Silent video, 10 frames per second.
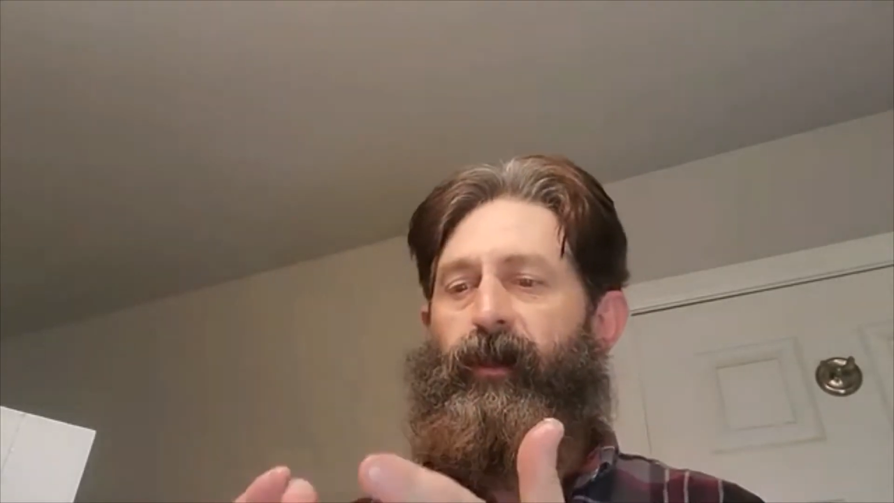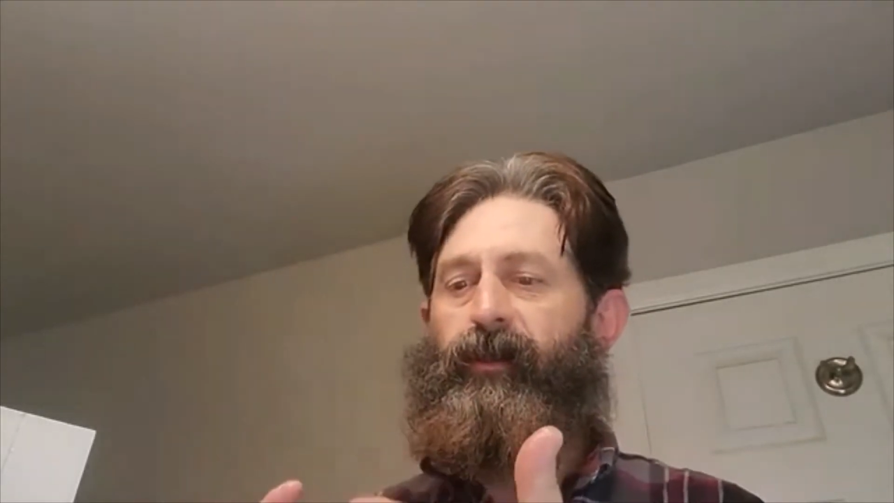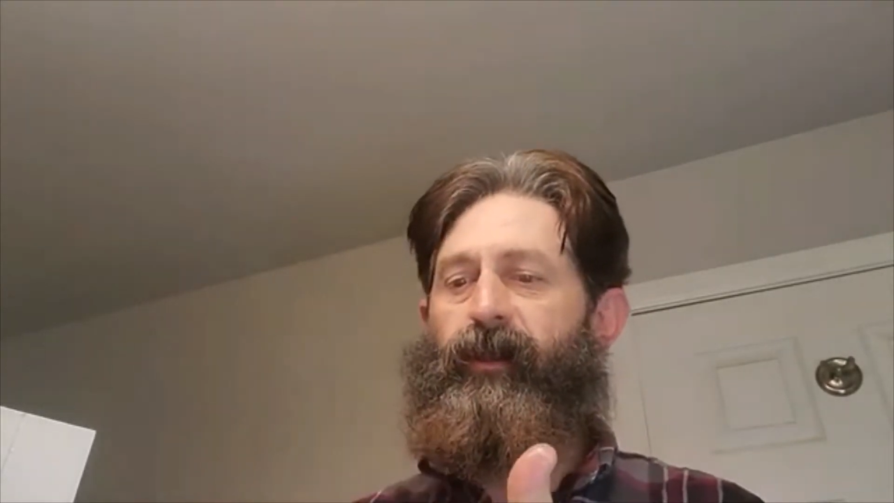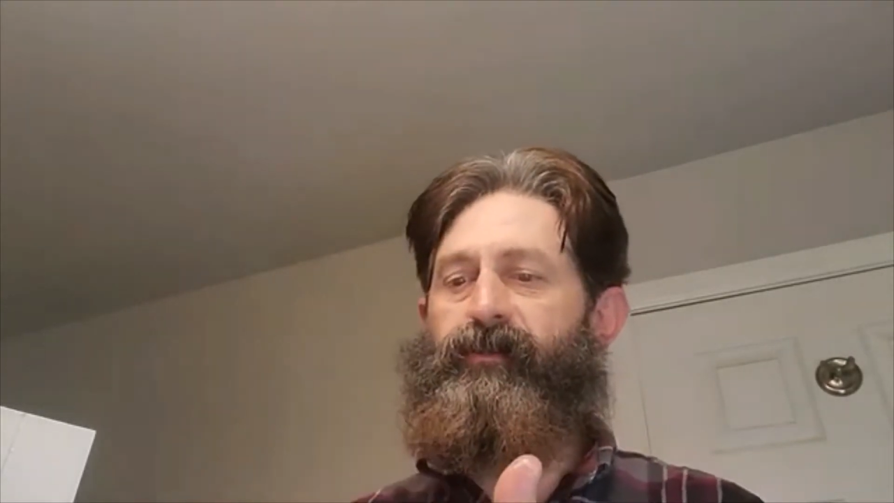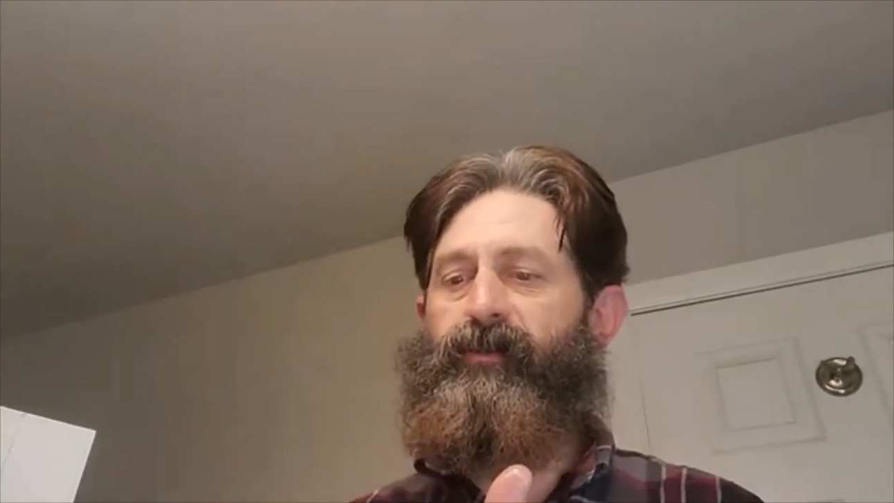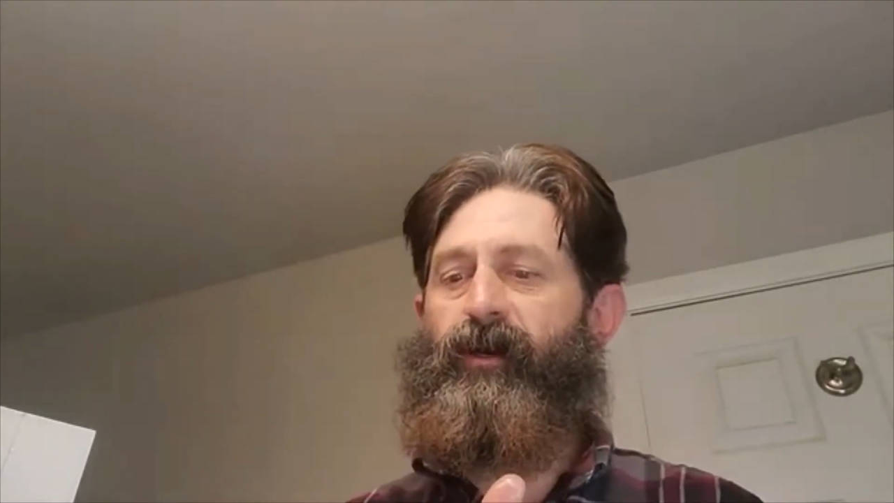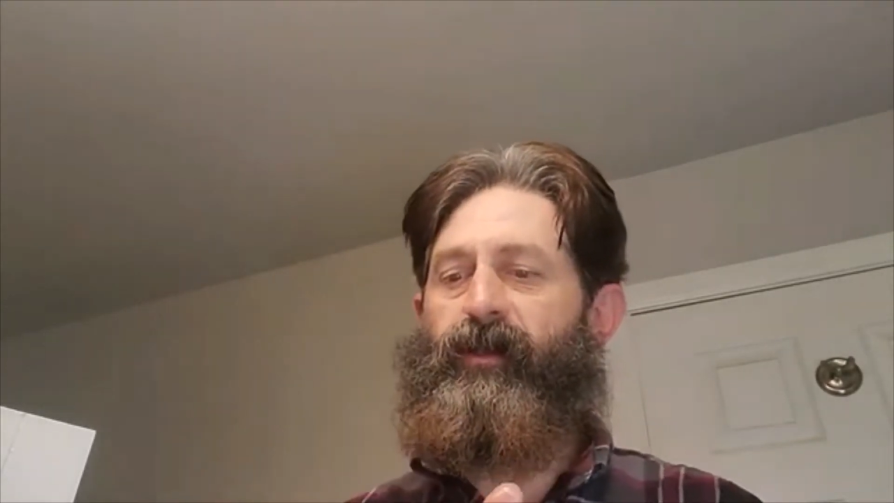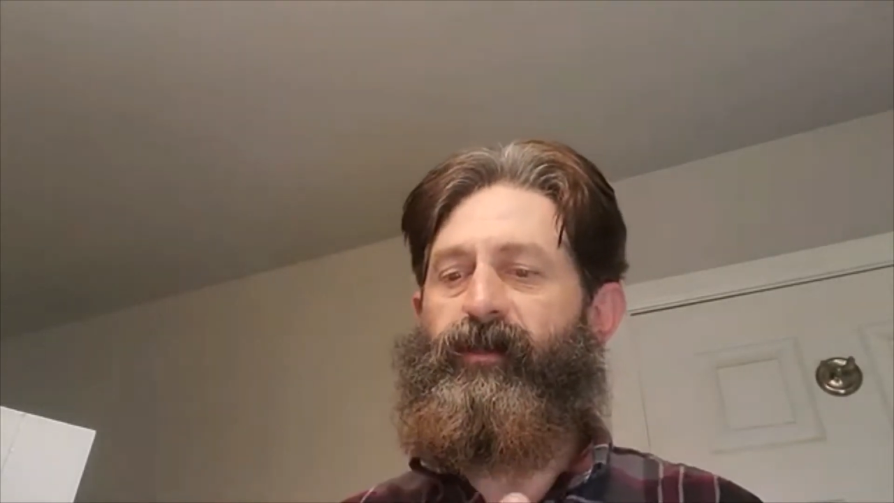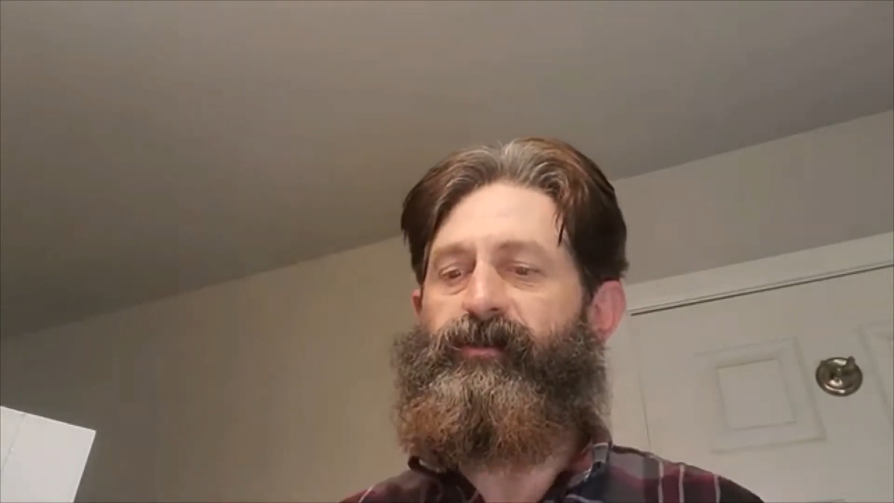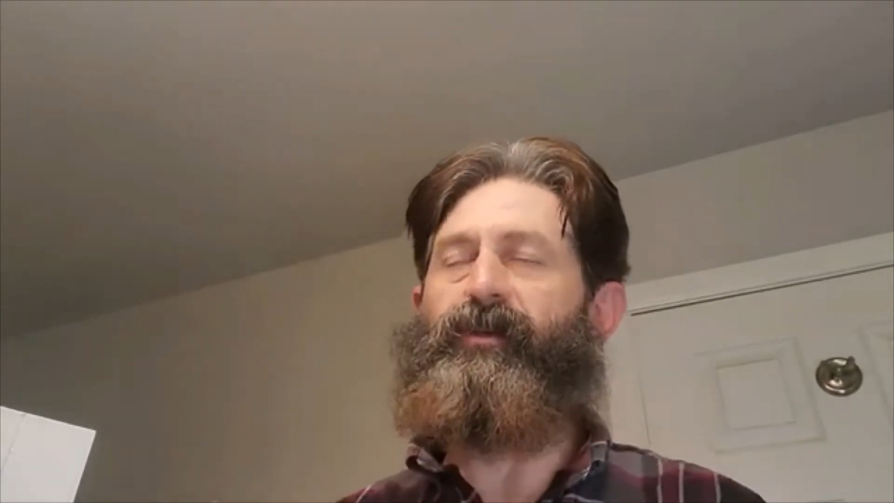and that's
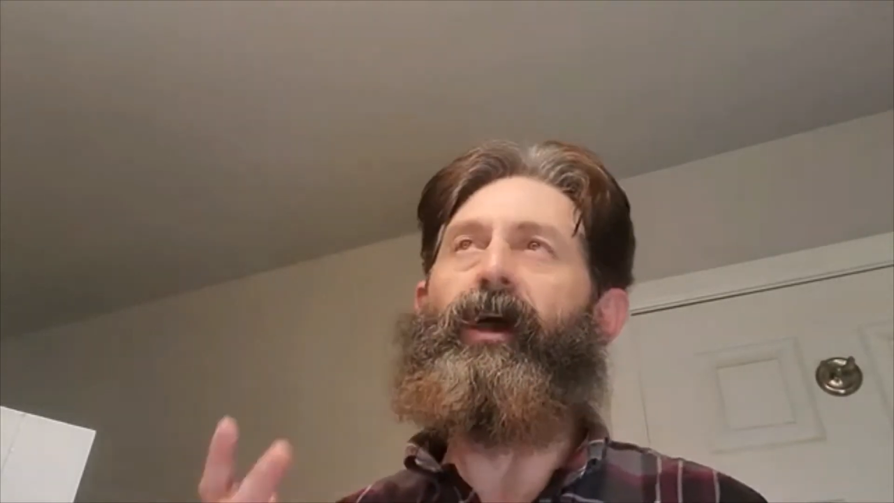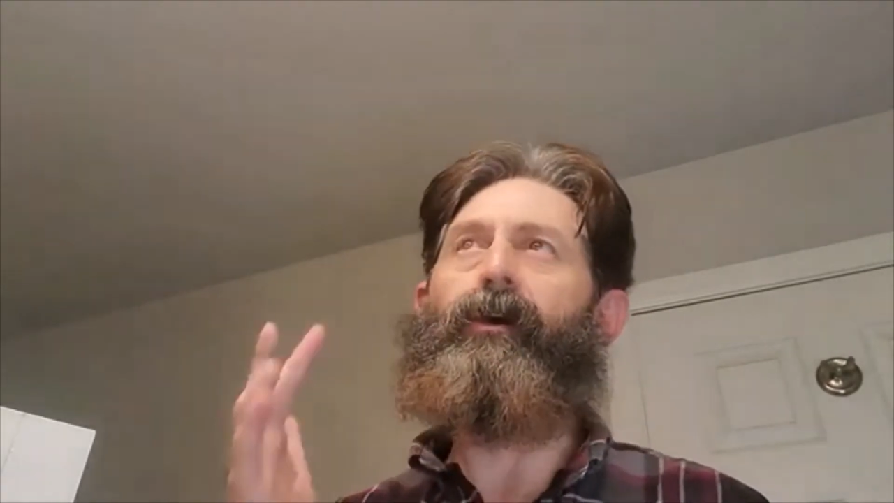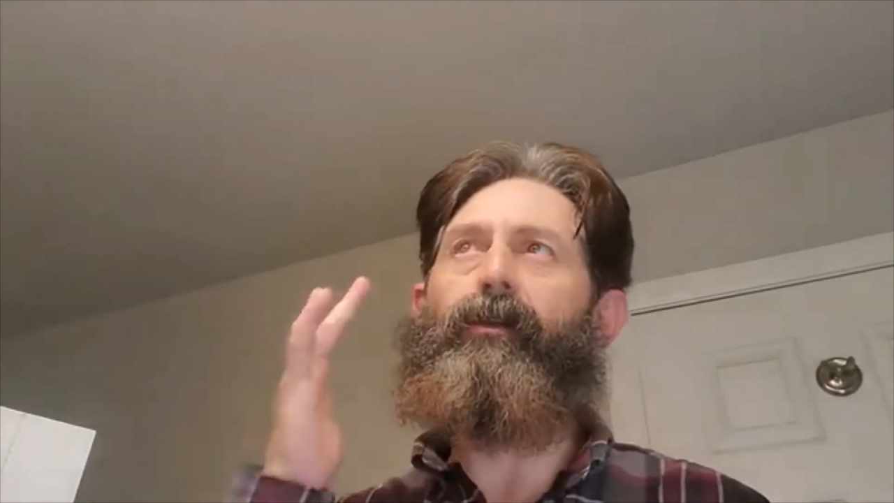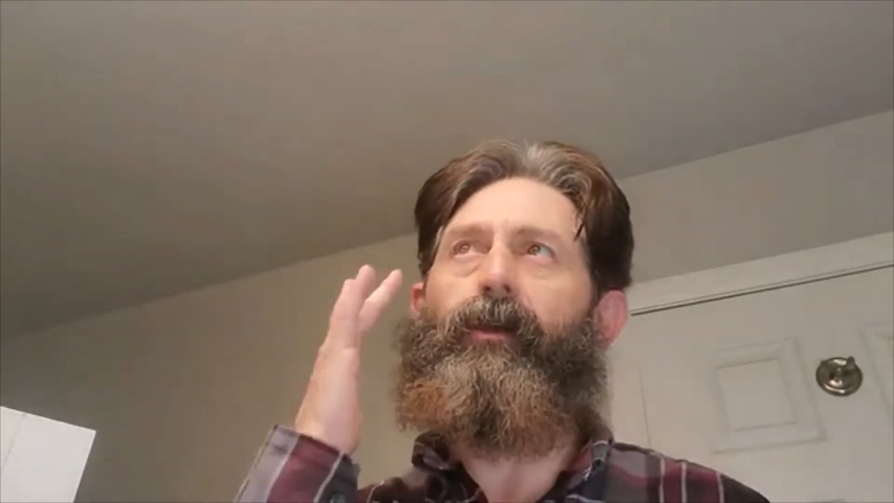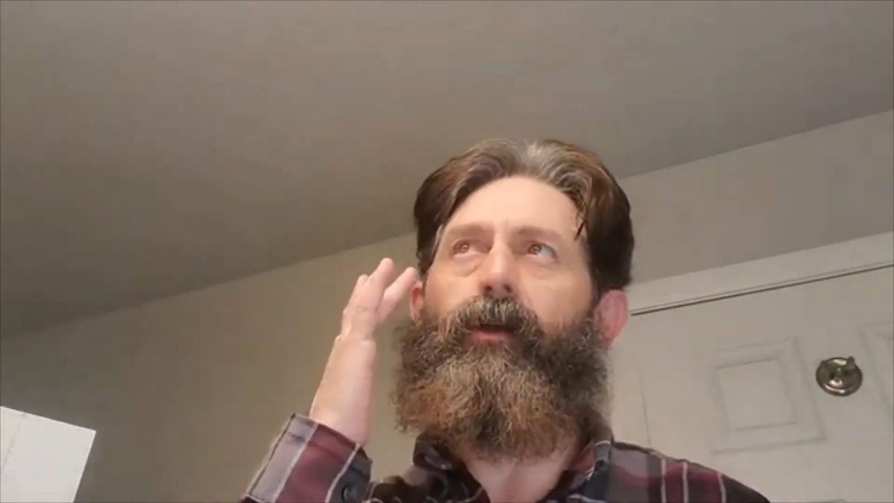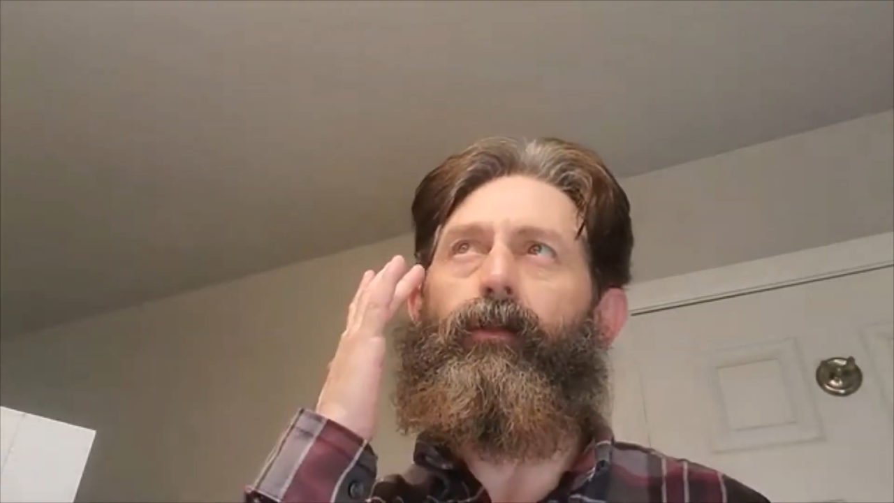not exactly a